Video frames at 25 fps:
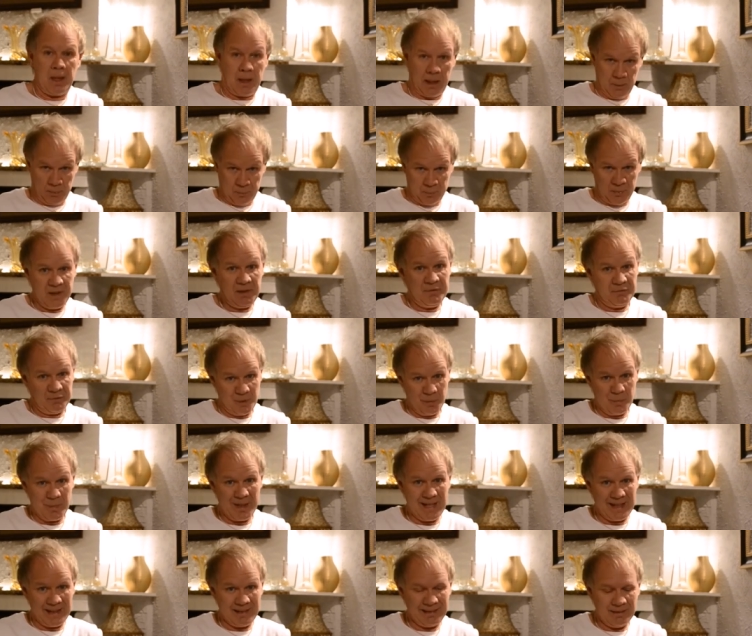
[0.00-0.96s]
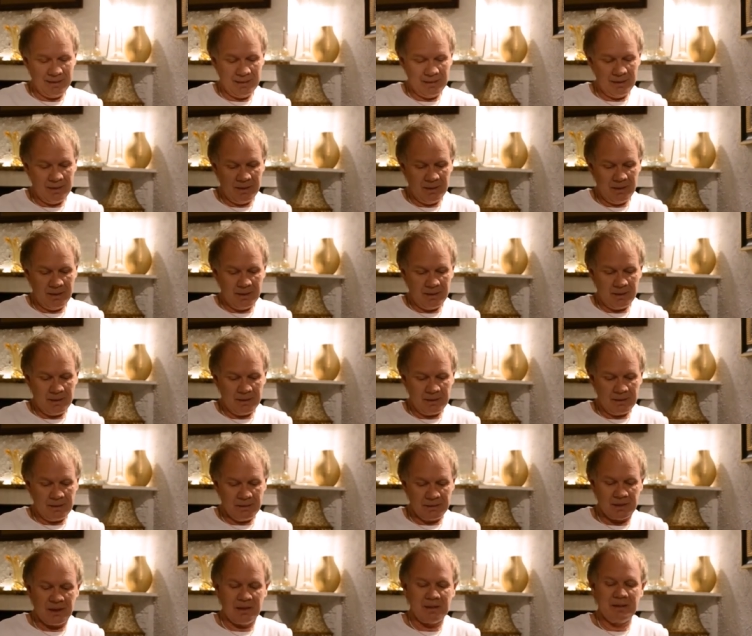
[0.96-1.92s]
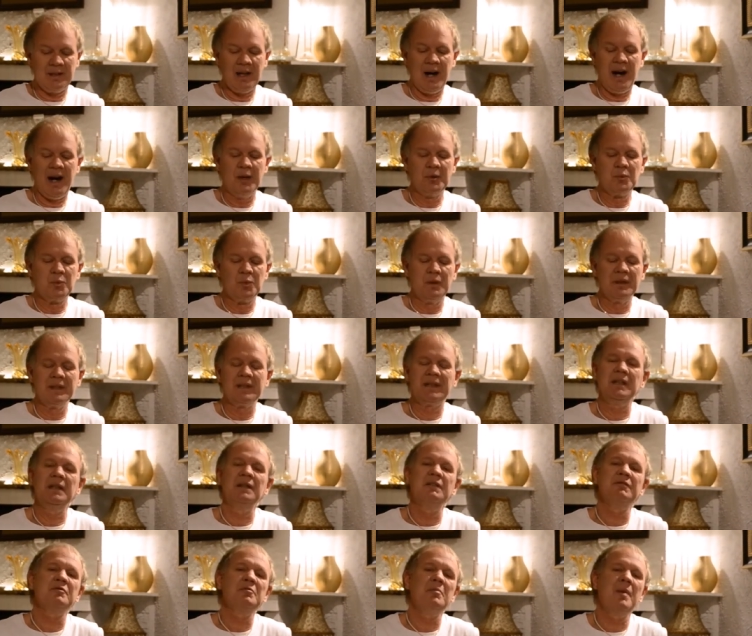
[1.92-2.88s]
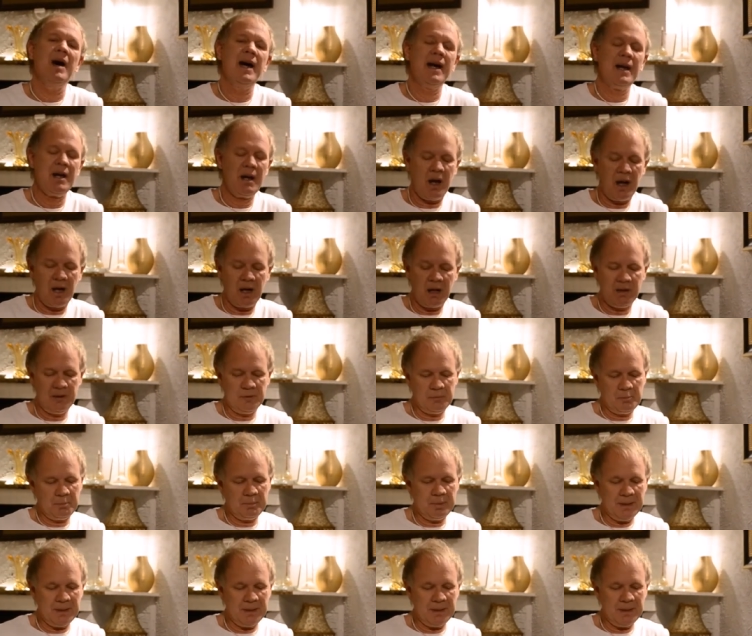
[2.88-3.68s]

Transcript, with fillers: And pray for me that God will give my heart